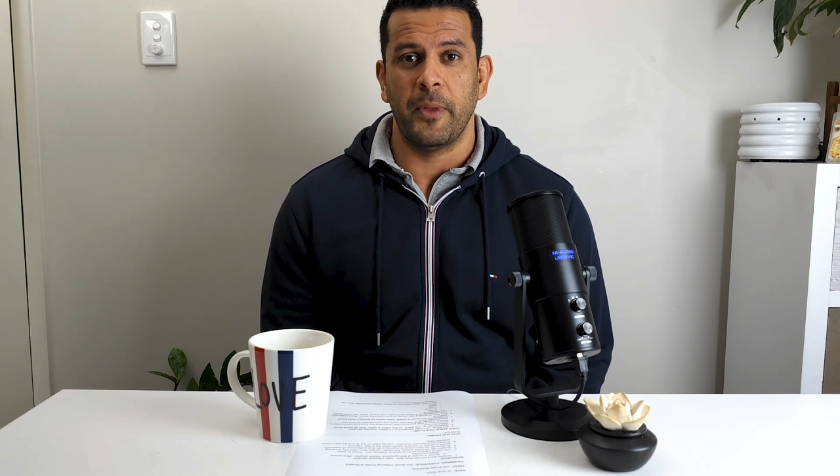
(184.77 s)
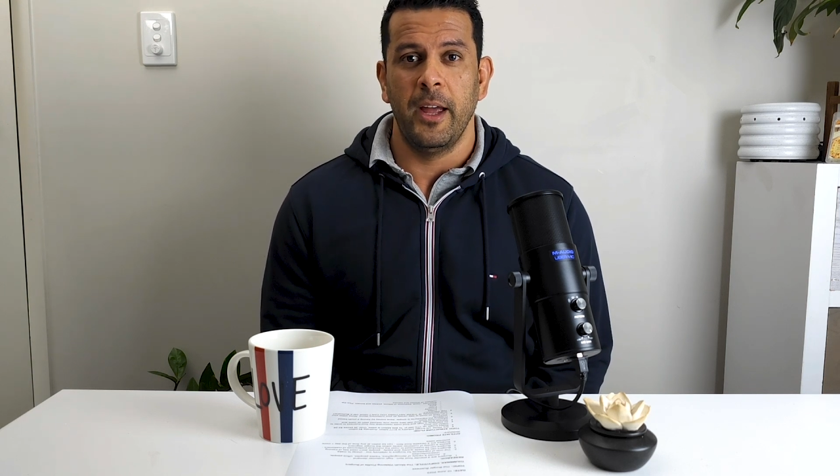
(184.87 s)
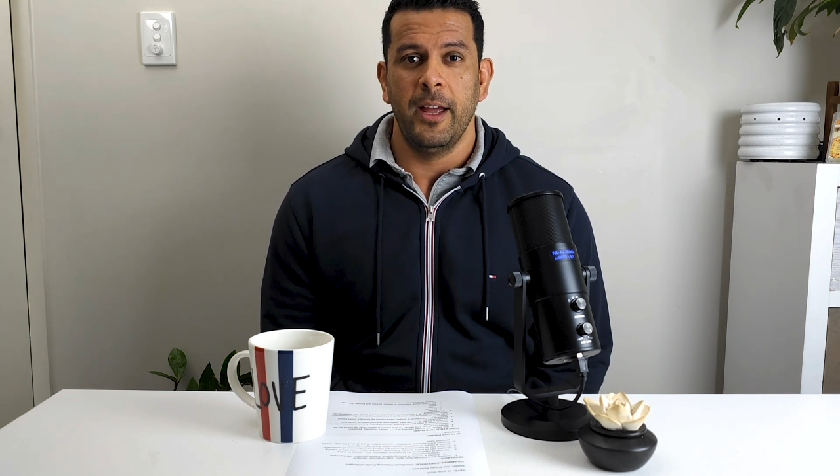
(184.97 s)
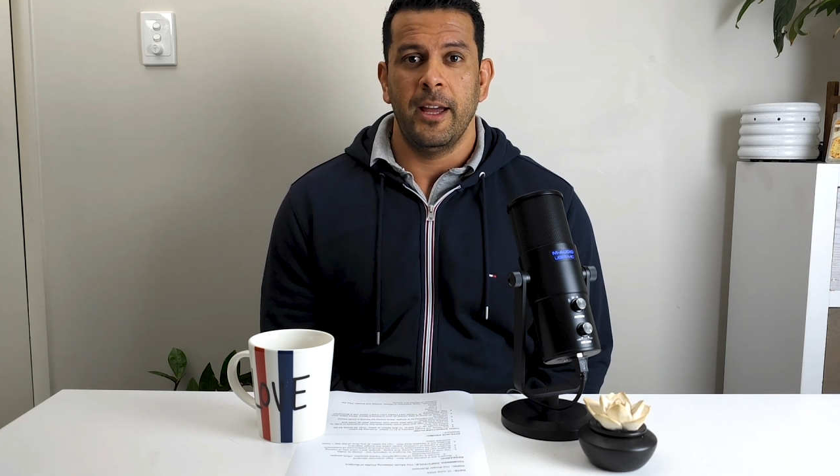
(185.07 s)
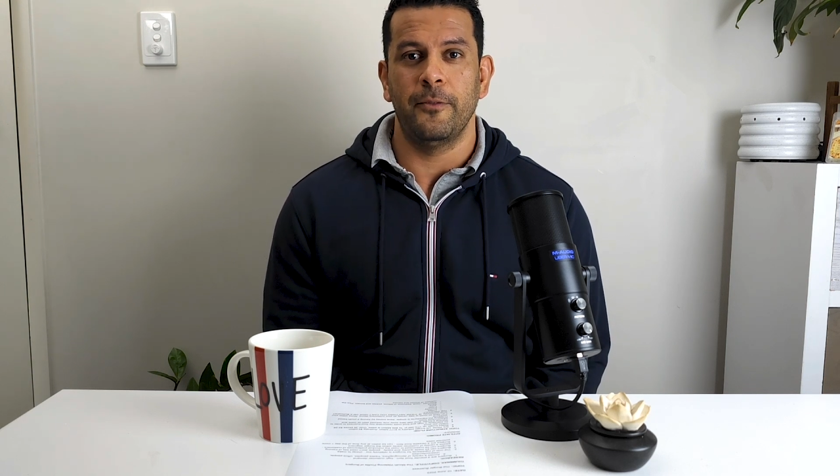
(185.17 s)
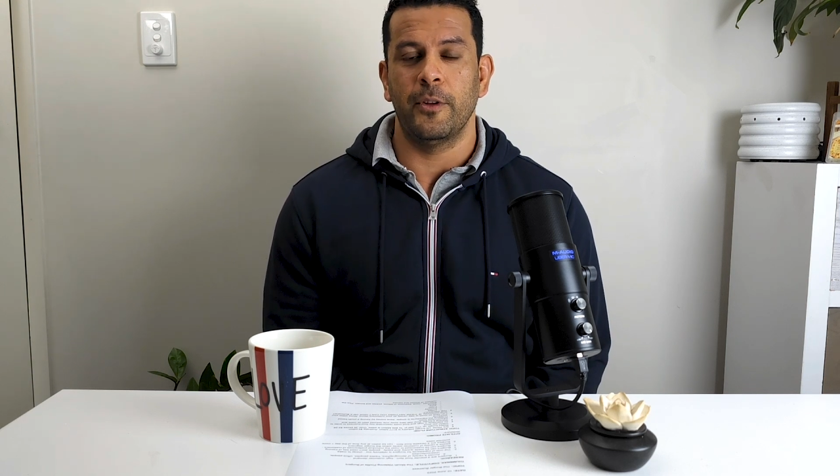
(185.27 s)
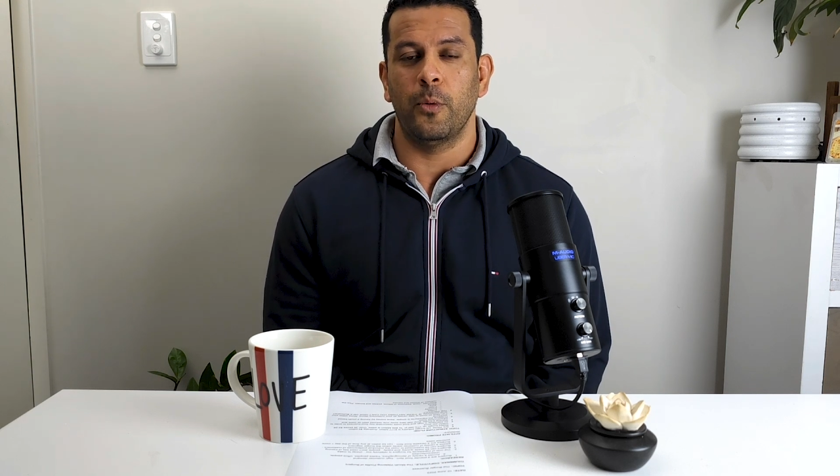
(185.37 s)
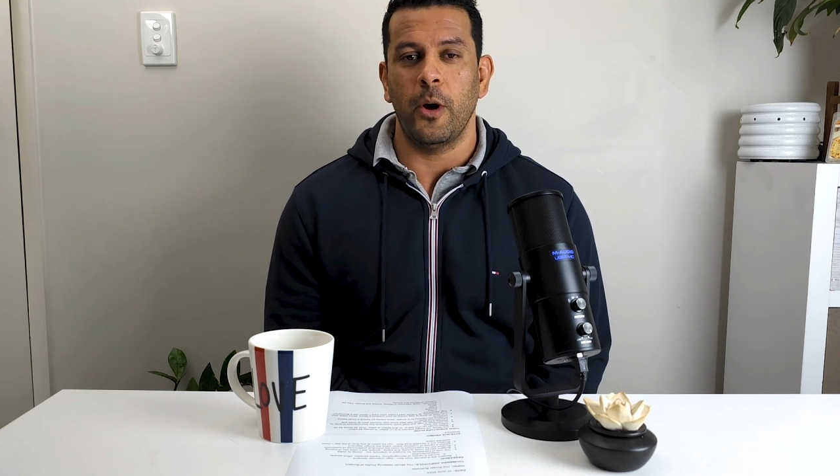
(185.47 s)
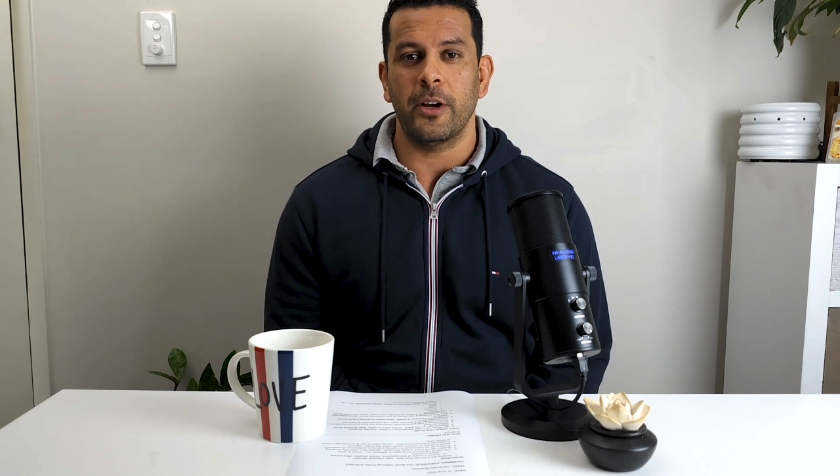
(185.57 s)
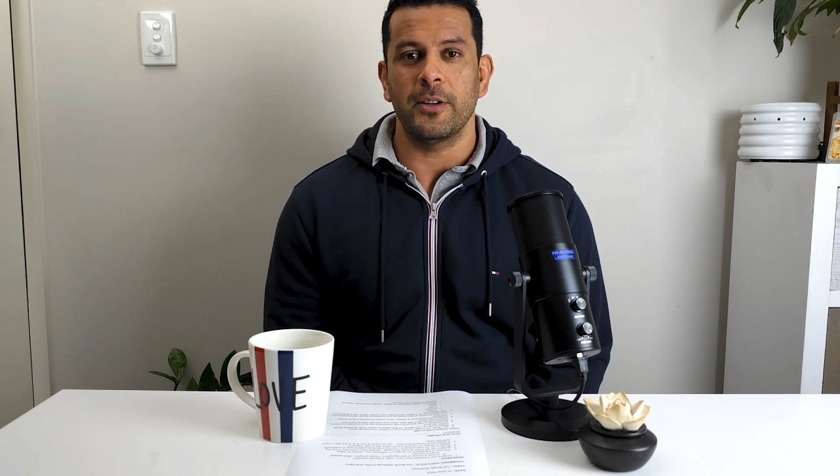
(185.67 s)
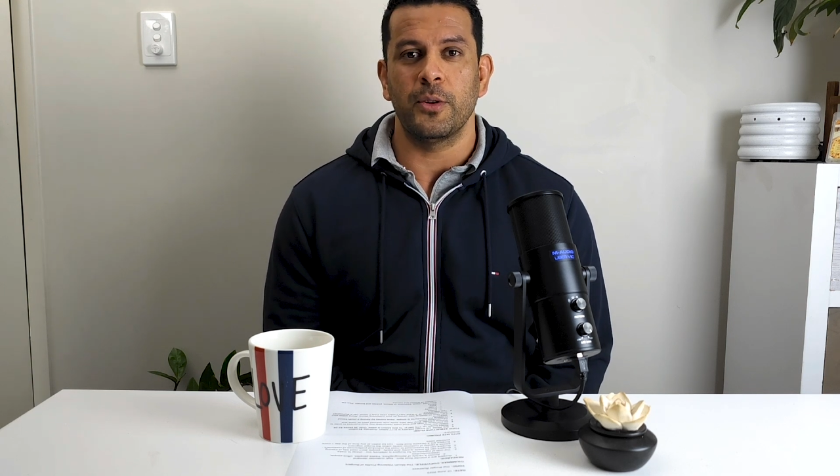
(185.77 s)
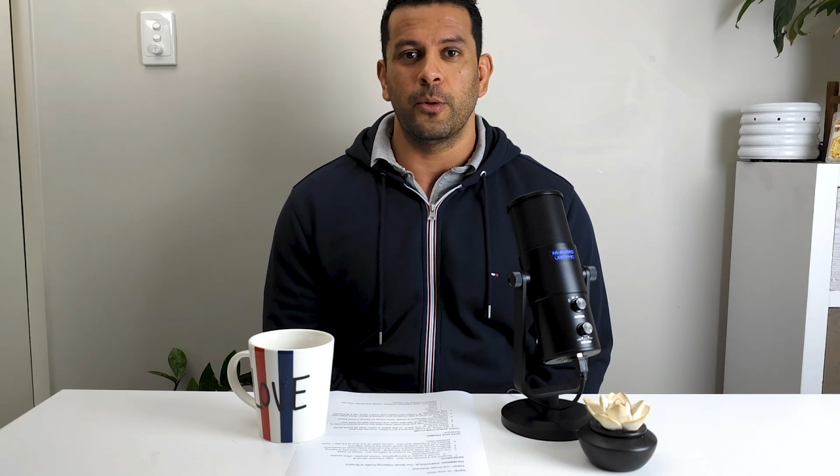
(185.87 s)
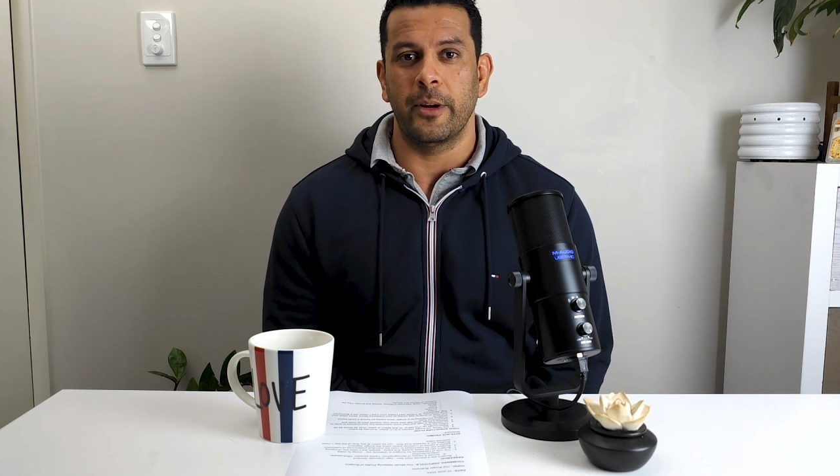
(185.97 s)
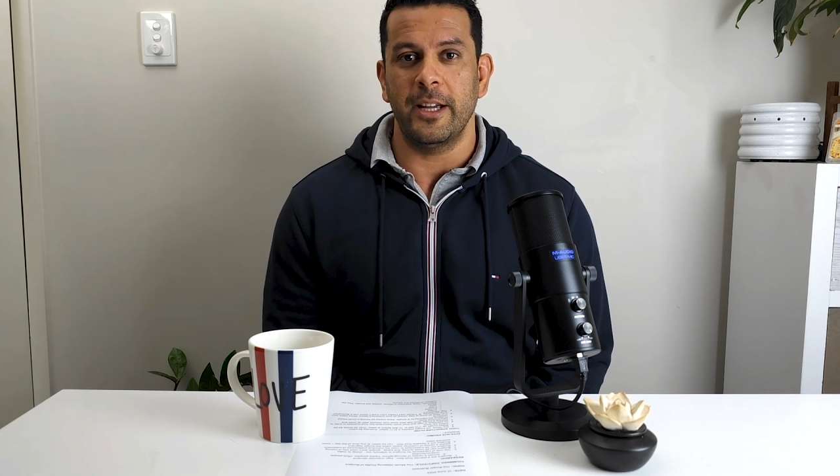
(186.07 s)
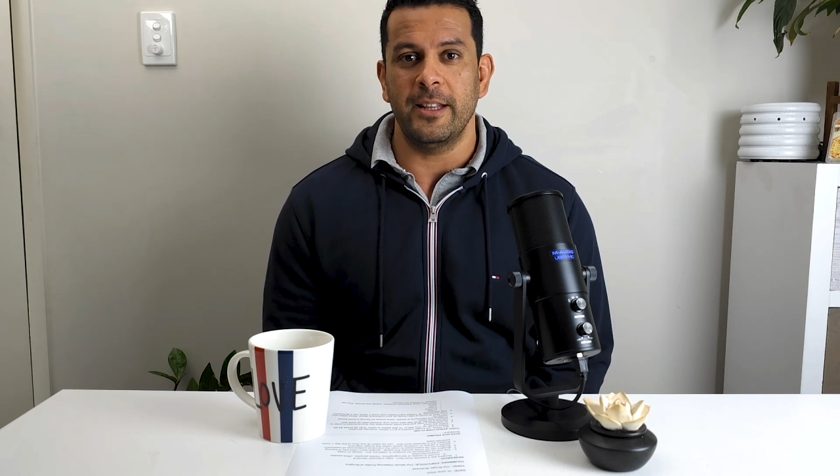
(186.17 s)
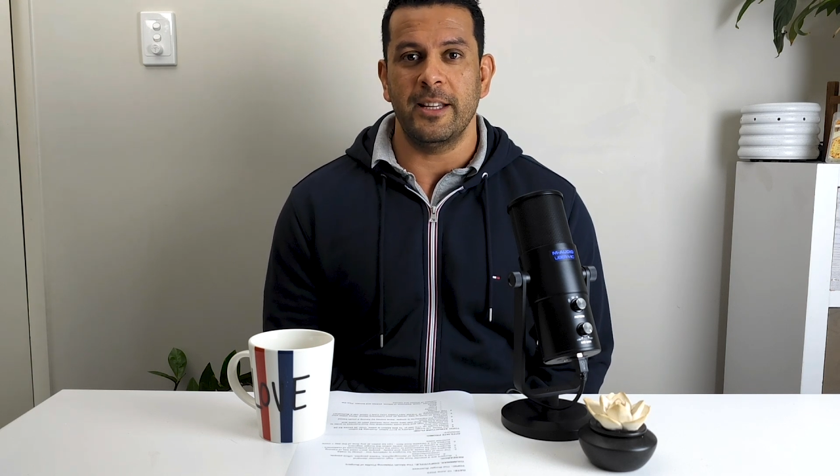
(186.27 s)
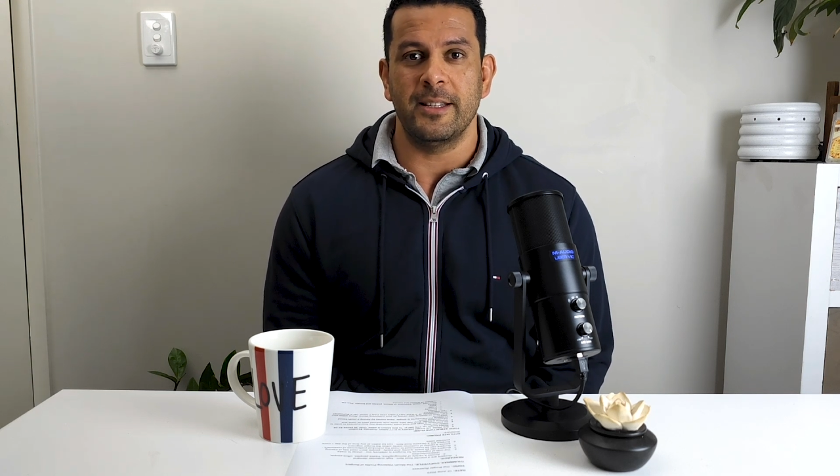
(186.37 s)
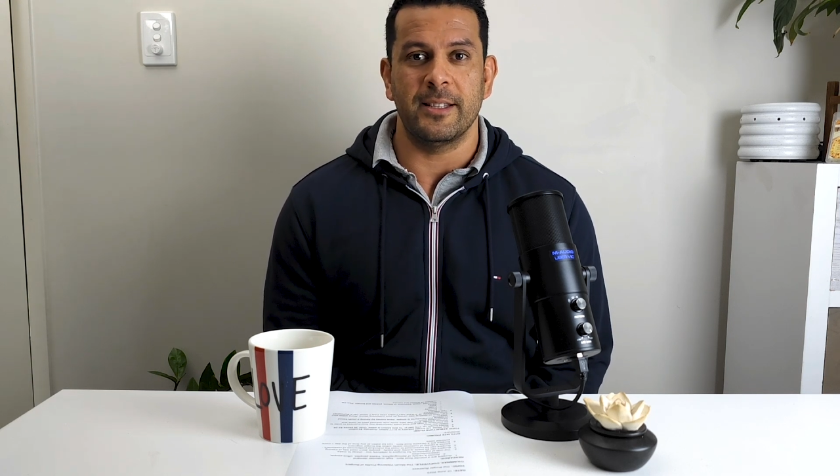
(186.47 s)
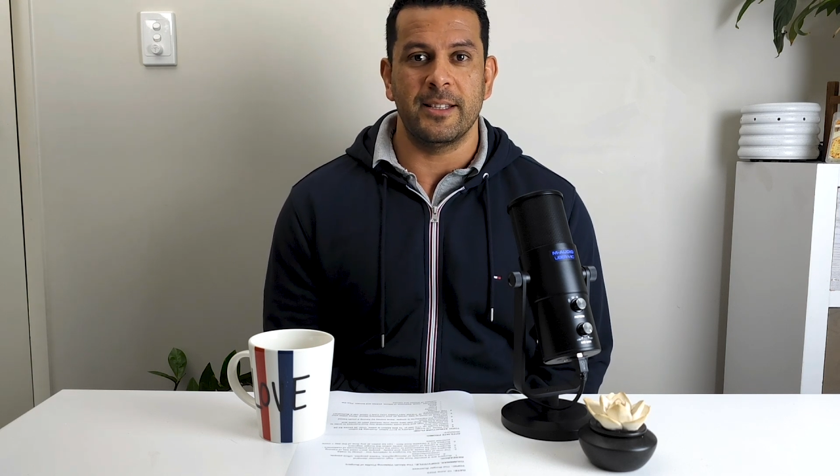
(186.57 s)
For the workers who are in these